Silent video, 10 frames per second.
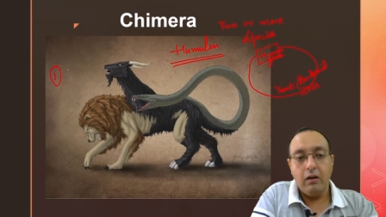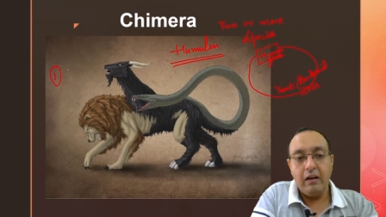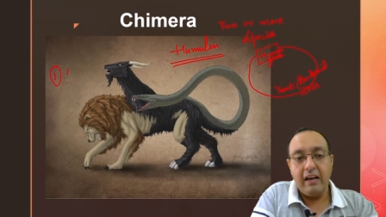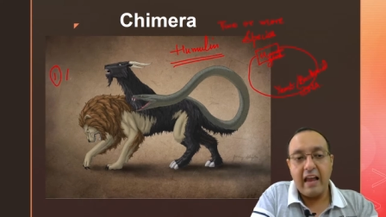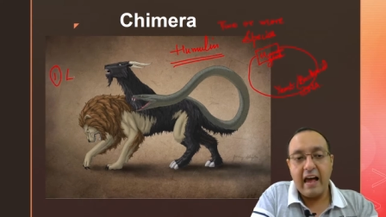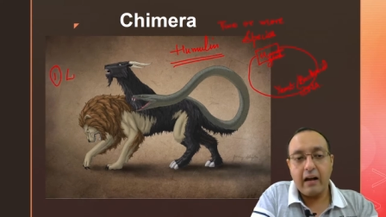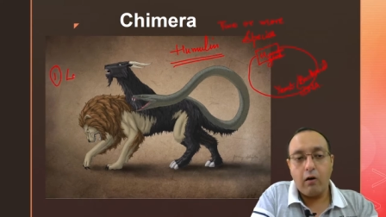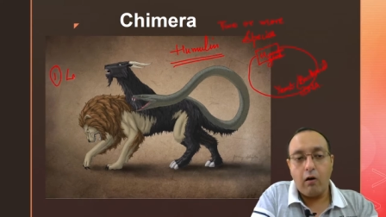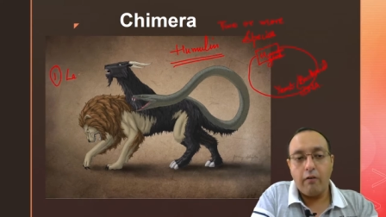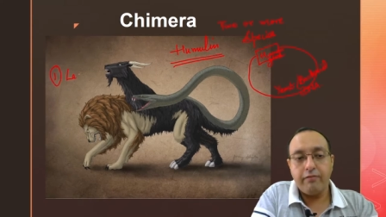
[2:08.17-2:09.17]
lack
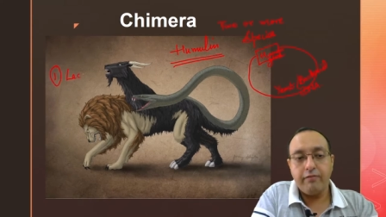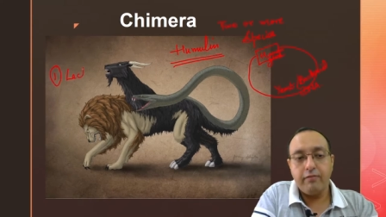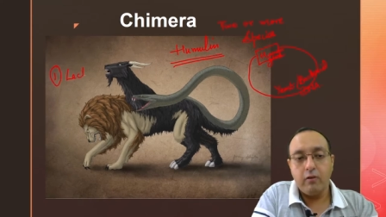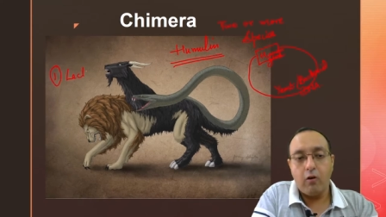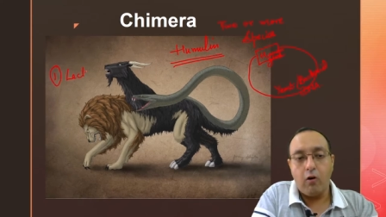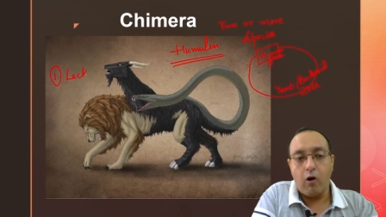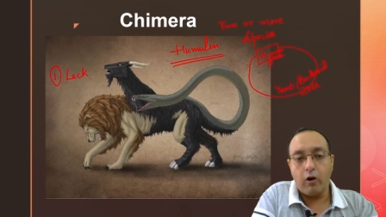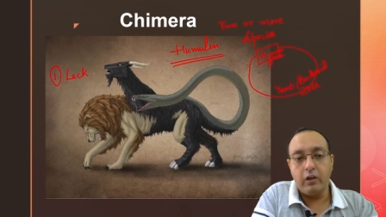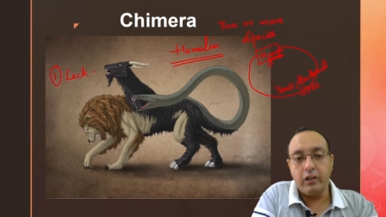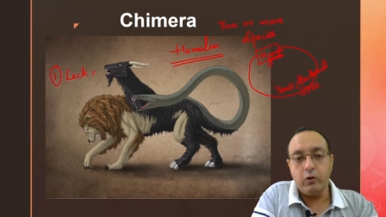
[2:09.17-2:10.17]
of
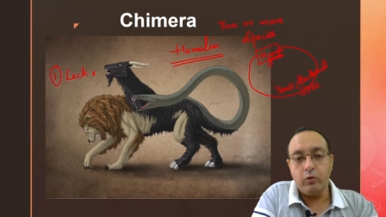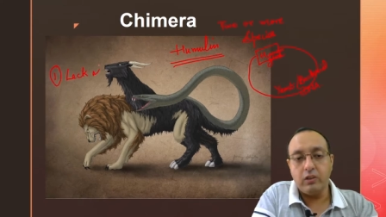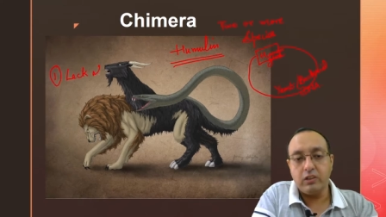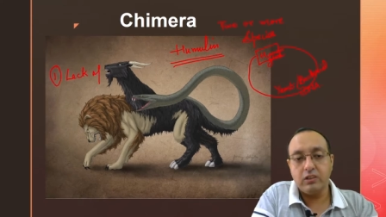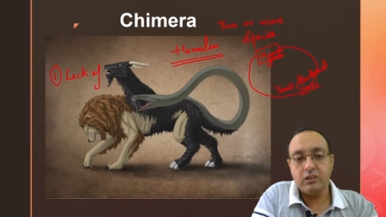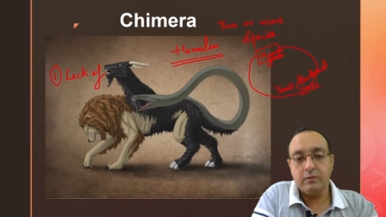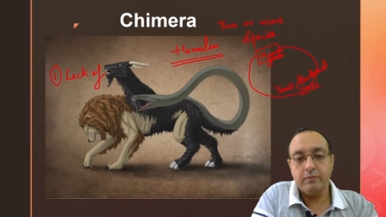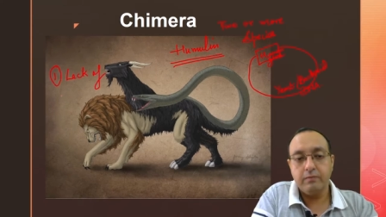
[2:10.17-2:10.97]
organ donors.